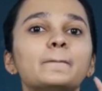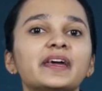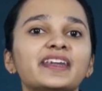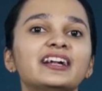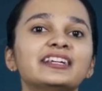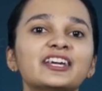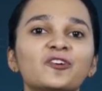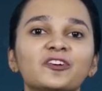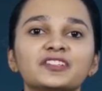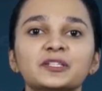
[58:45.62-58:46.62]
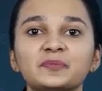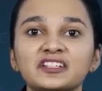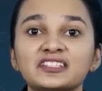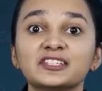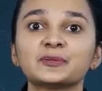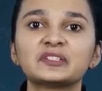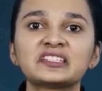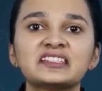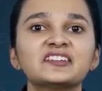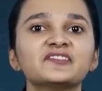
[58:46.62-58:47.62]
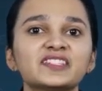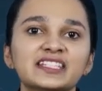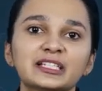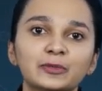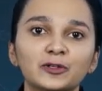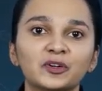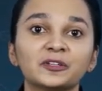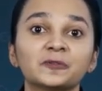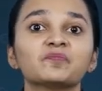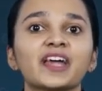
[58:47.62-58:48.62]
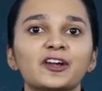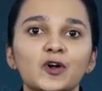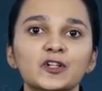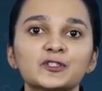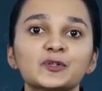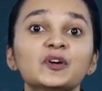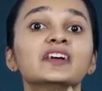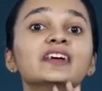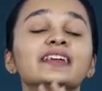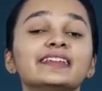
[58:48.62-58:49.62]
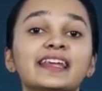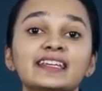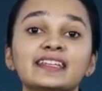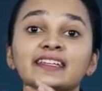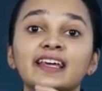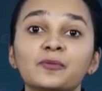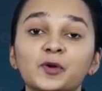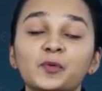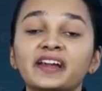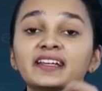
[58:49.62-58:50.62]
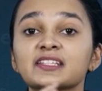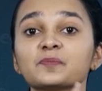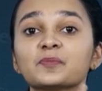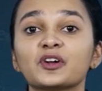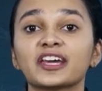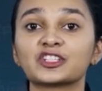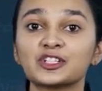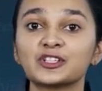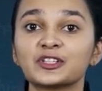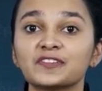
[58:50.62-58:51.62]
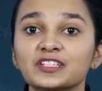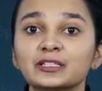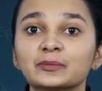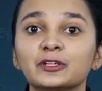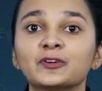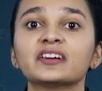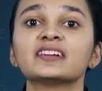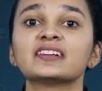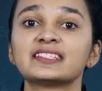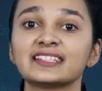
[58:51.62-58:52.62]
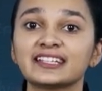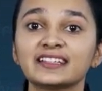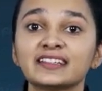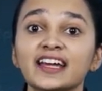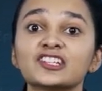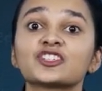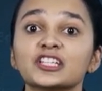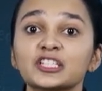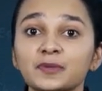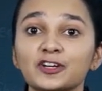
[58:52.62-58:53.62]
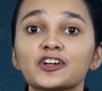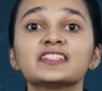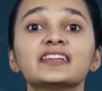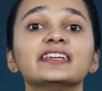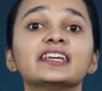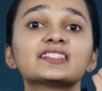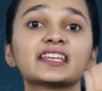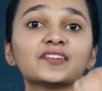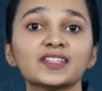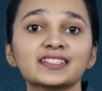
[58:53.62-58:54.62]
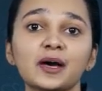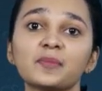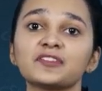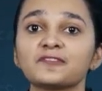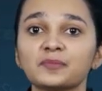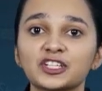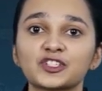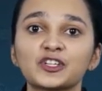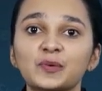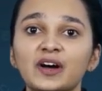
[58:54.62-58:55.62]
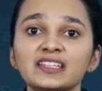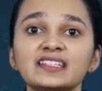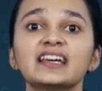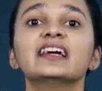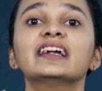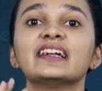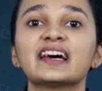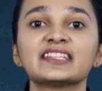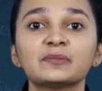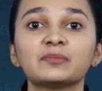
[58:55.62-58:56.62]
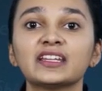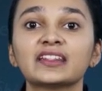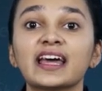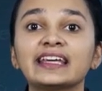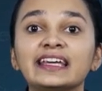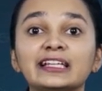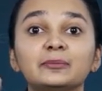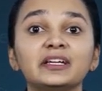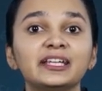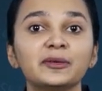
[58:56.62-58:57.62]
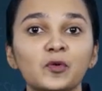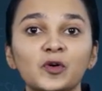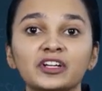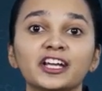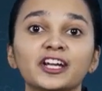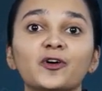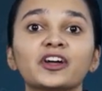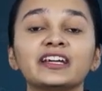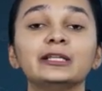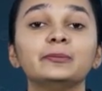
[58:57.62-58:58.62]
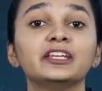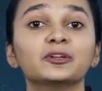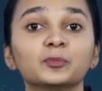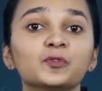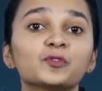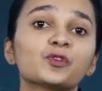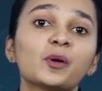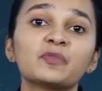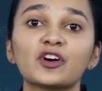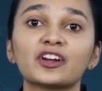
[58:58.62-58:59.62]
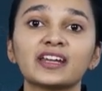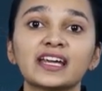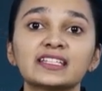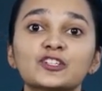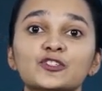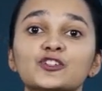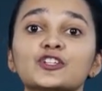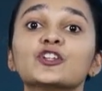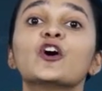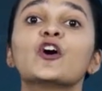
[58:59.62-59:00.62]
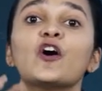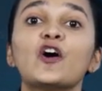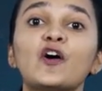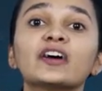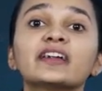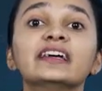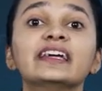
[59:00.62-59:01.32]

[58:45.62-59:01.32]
penalty of this person who is the whistleblower and also they, they are providing some protection to the whistleblower stating that just because he has given some information to us doesn't mean that he'll be demoted or he'll be removed from the organization or